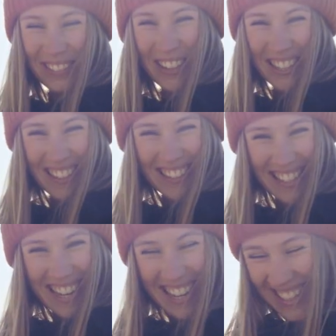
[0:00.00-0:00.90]
it smells like
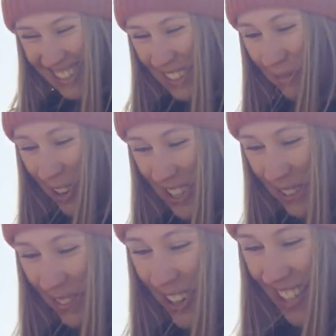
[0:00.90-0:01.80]
sea. surprise,
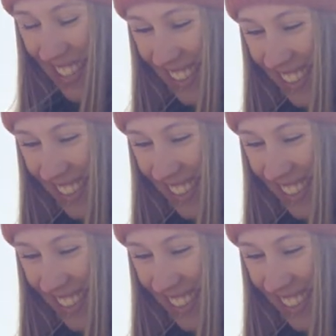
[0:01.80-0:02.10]
surprise.